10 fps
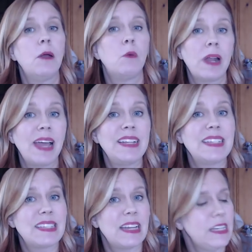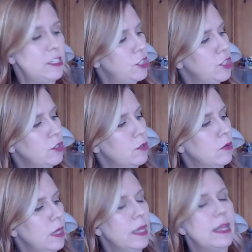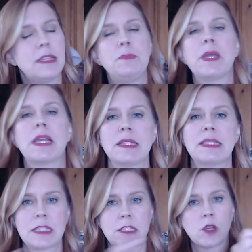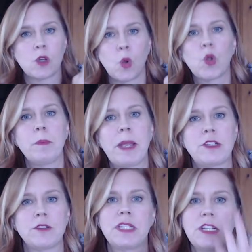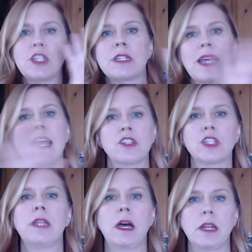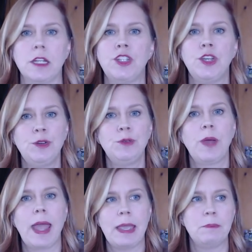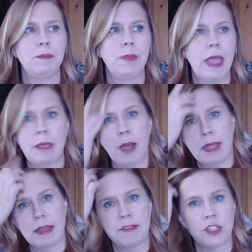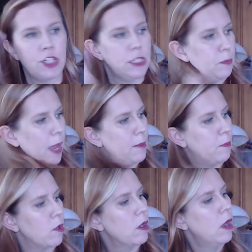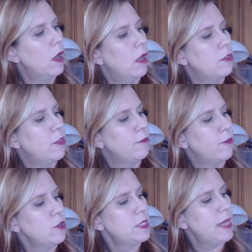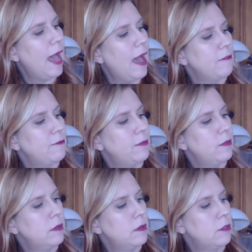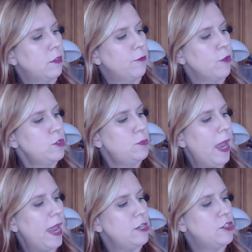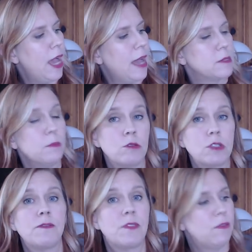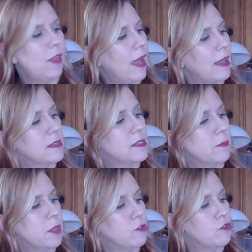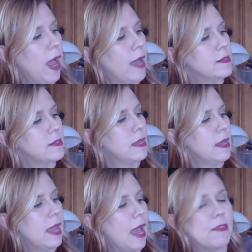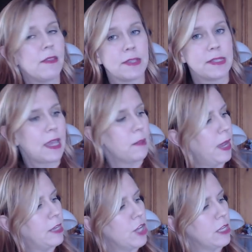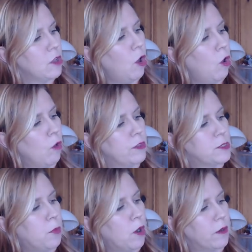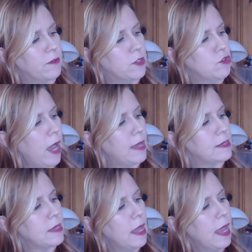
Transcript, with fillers: What I decided to do is because this quarter page of stitching is actually done on two 8, by 11 sheets of paper, the first half, the first page has most of the flag and some of the dress, and then the second page has all this part of the dress